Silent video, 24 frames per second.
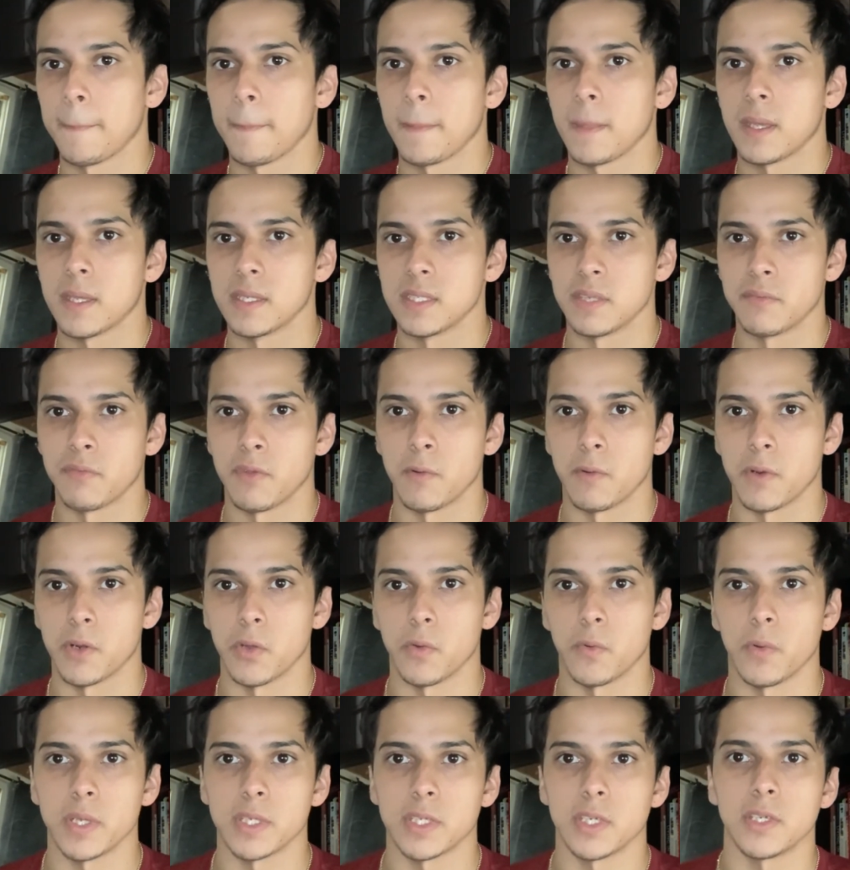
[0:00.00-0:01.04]
Because if you were to
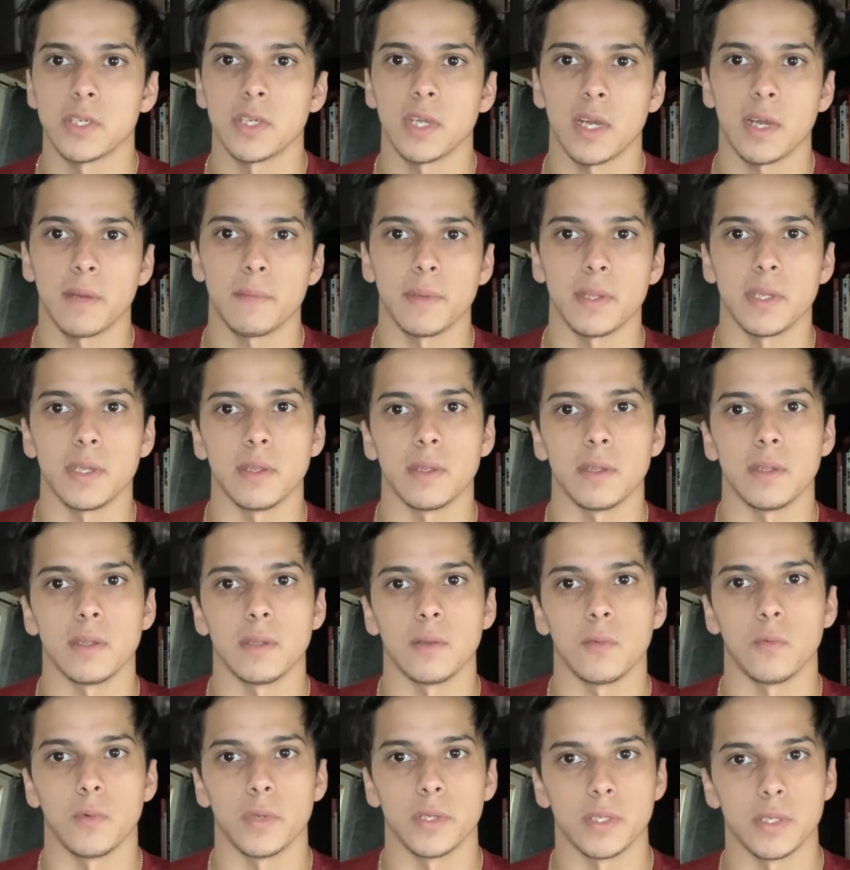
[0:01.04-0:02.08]
quit your job,
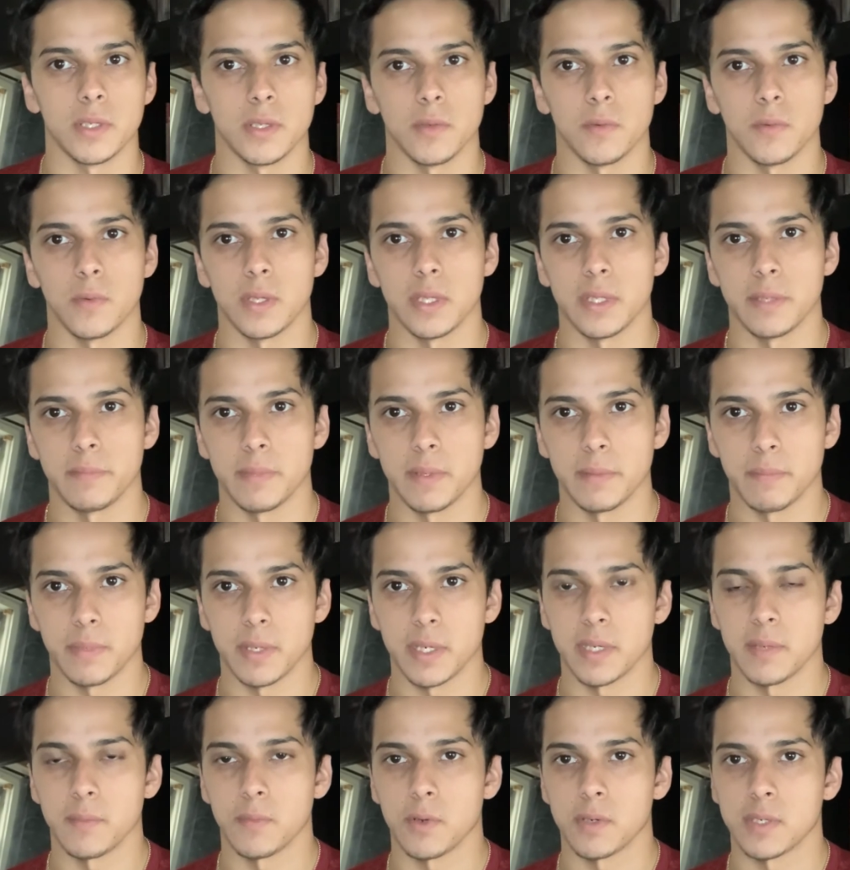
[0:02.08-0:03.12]
would you really be
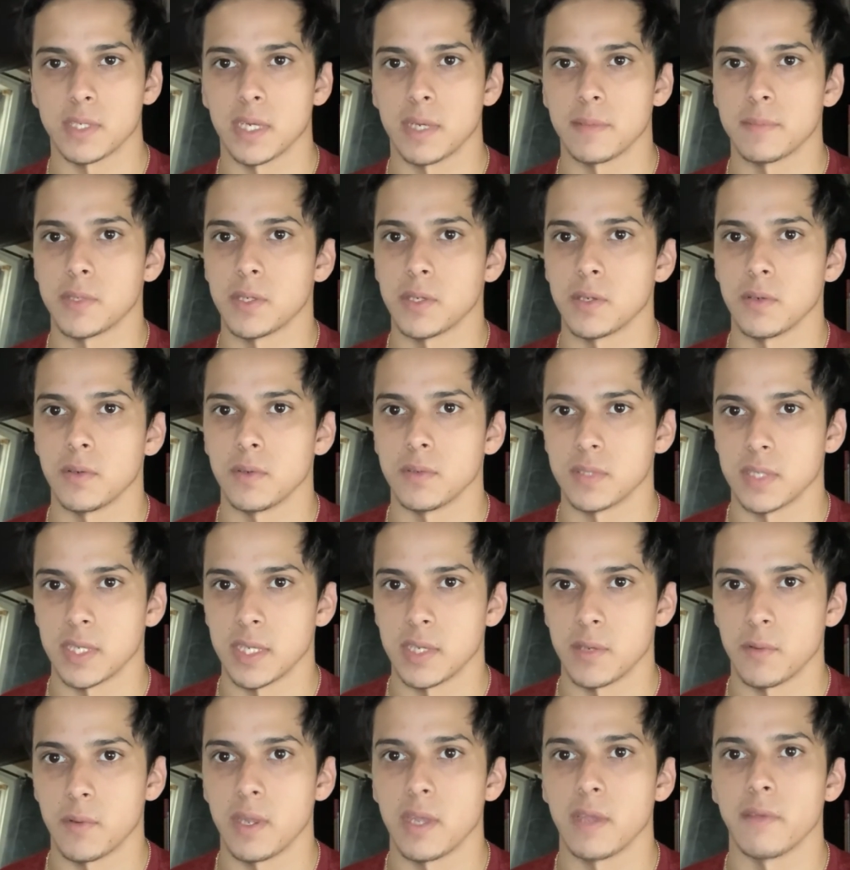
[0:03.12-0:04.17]
putting more time to your goals
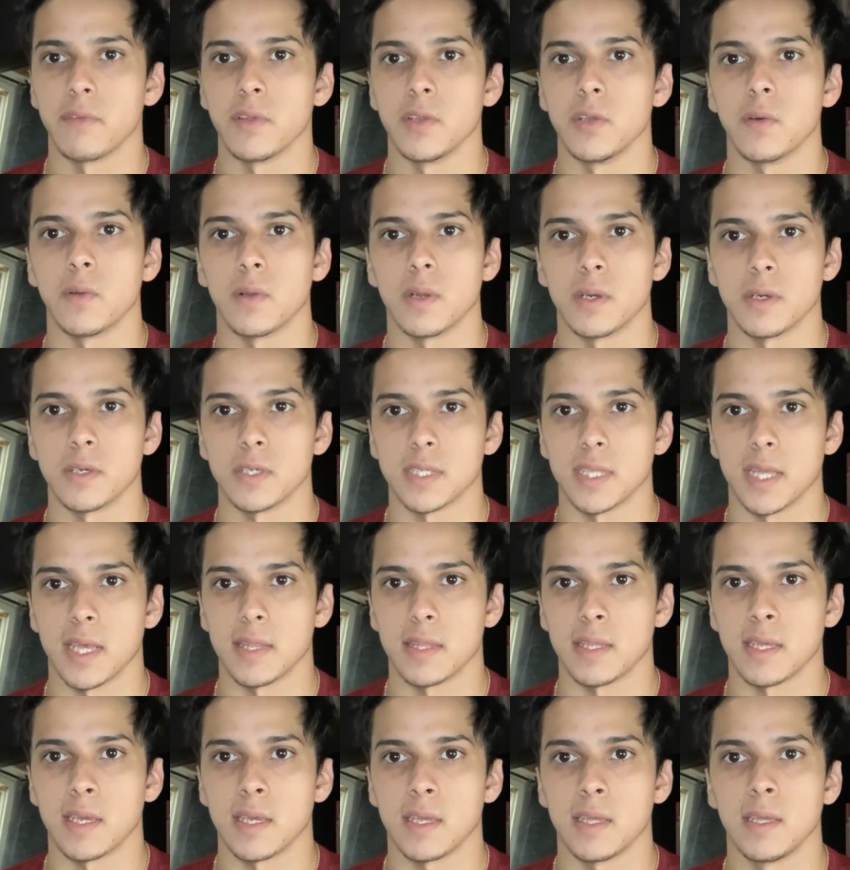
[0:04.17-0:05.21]
anyway if you don't
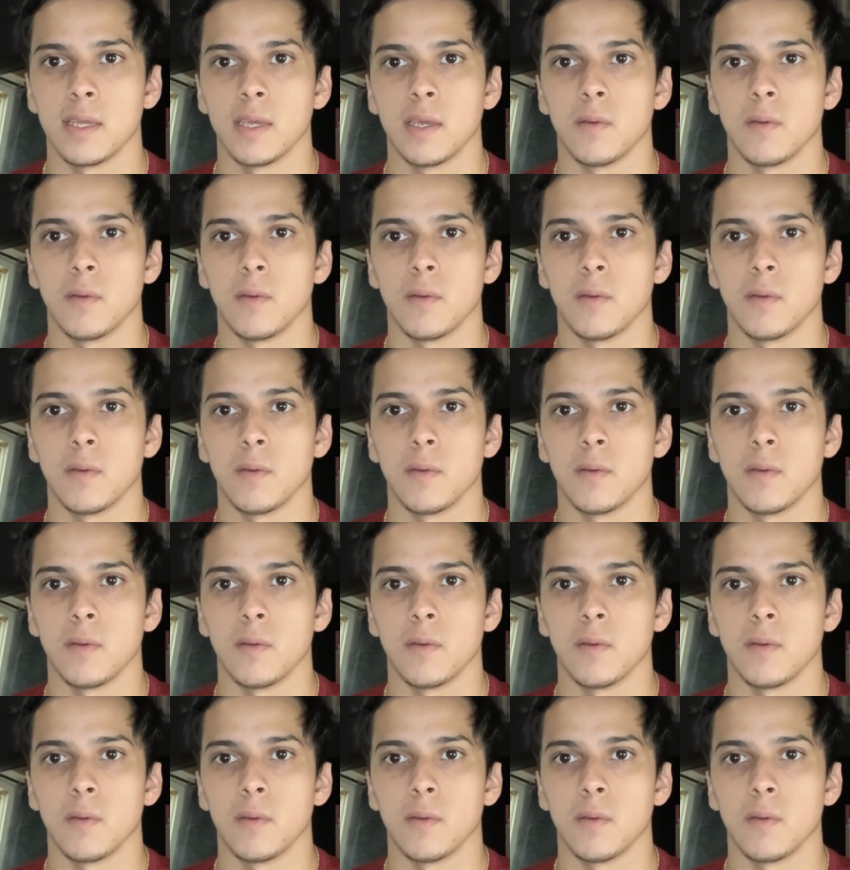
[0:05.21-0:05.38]
understand that?